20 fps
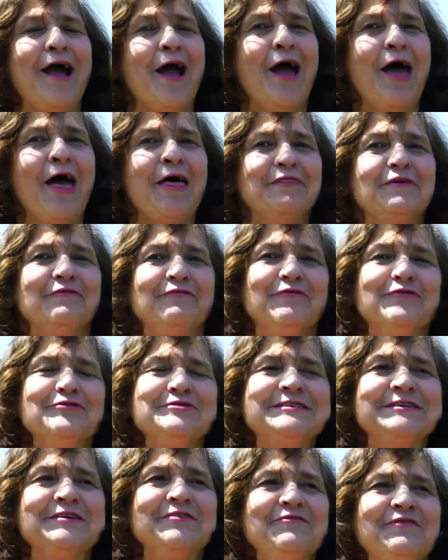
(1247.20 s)
The
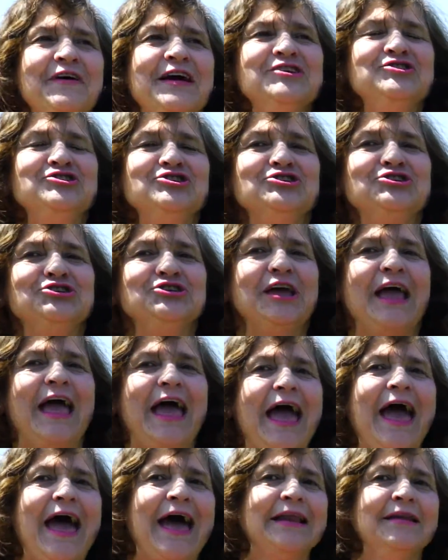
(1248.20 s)
first convention she
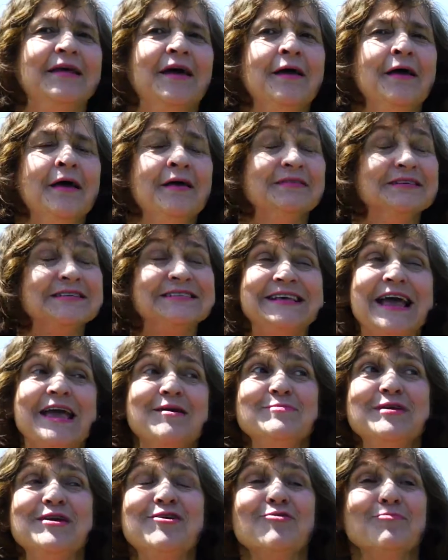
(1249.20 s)
had, the
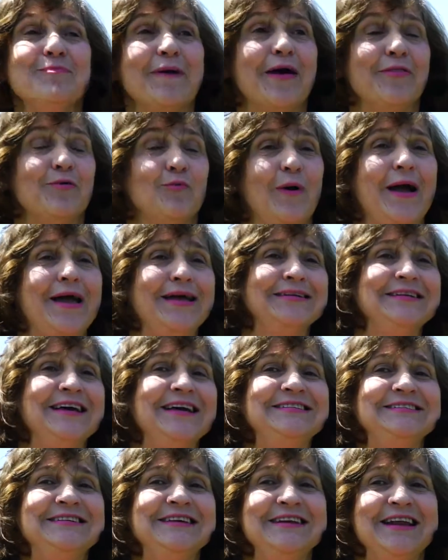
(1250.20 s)
same year, by the way, in
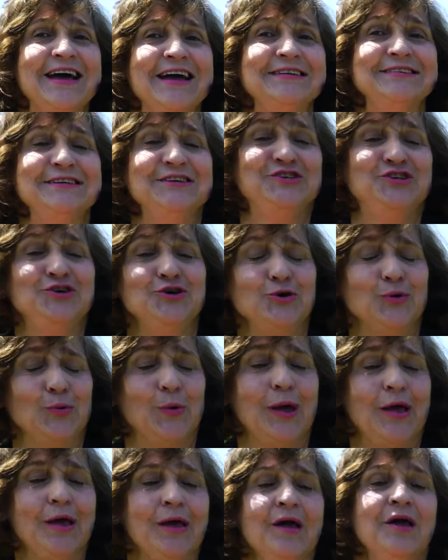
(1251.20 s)
1892,
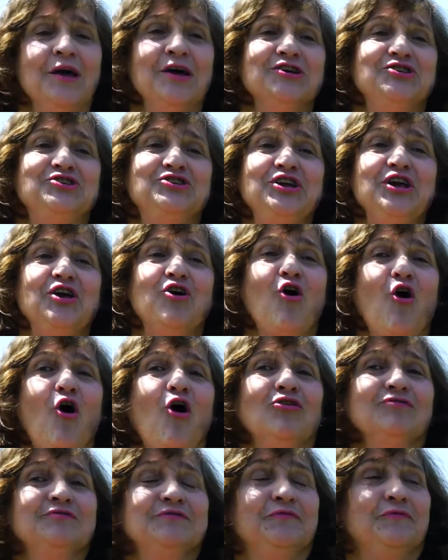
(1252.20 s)
she
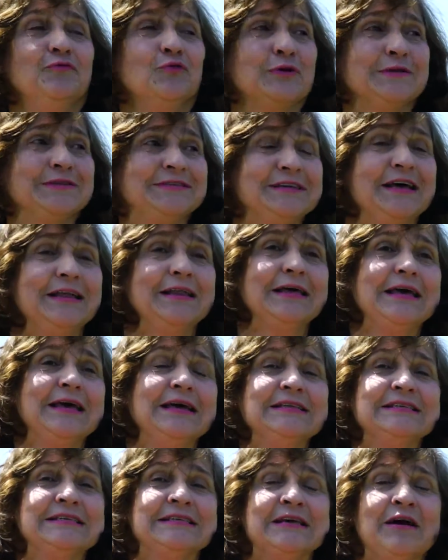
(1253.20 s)
called forth
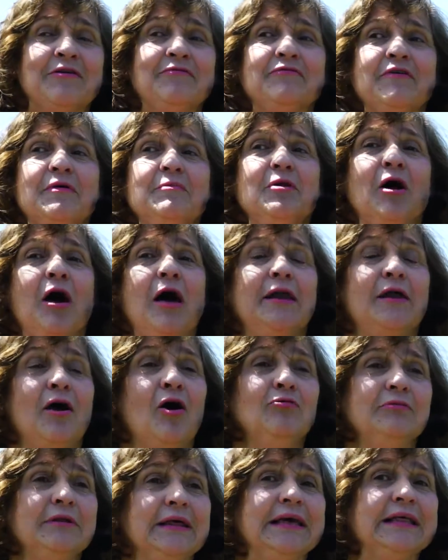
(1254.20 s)
delegates from not
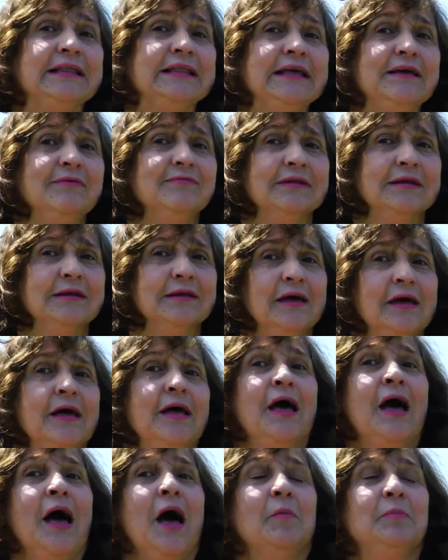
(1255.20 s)
only Cleveland,
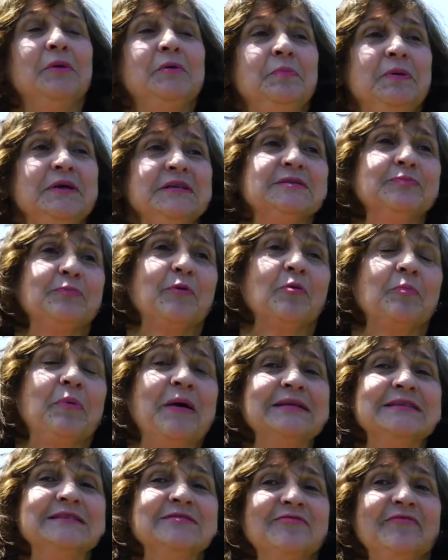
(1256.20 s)
but Pittsburgh,
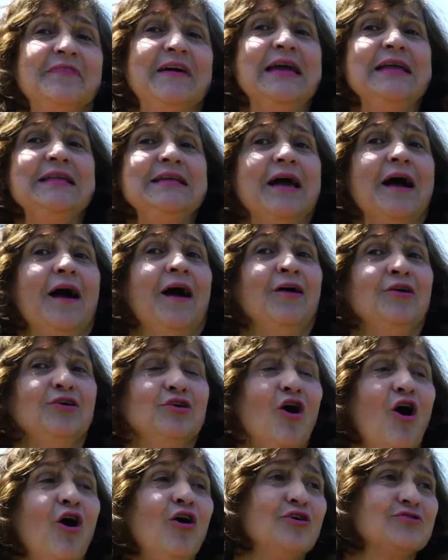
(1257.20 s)
Pennsylvania,
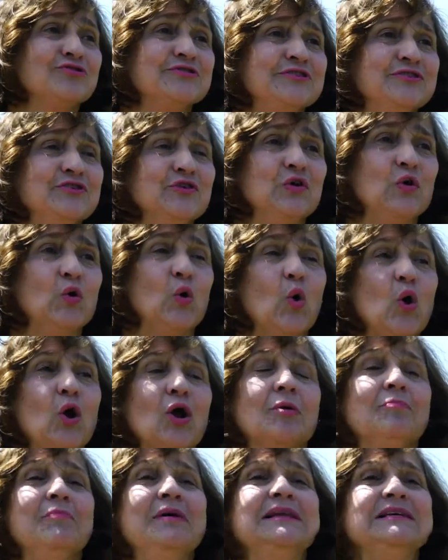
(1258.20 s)
Yonkers, New
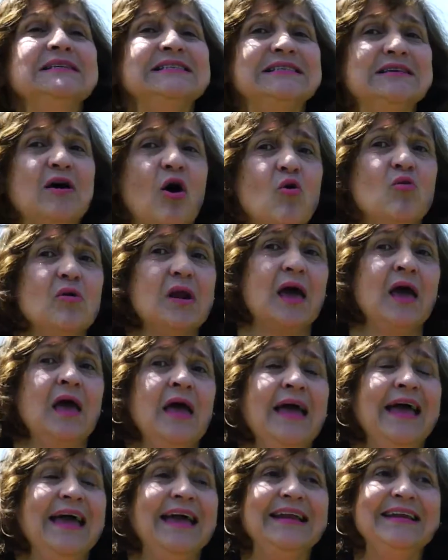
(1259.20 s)
York, Minnesota,
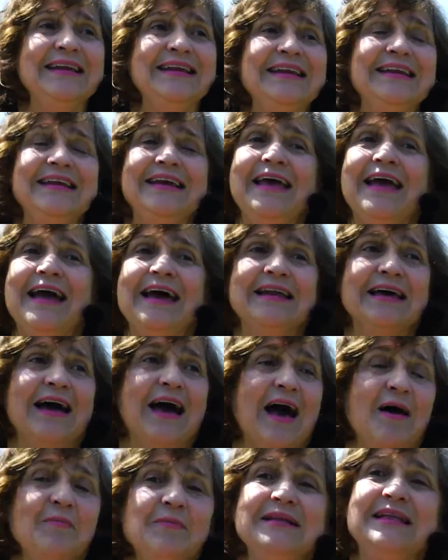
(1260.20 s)
and Indiana.
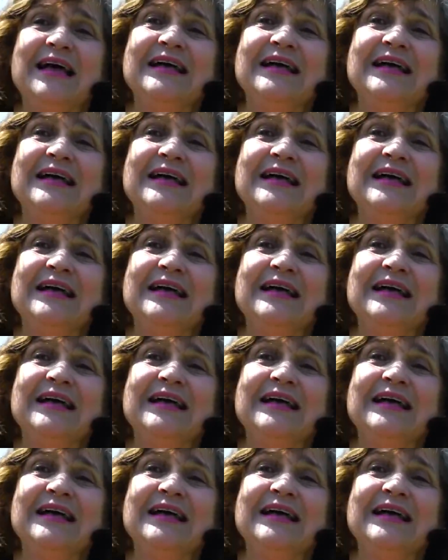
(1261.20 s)
I mean,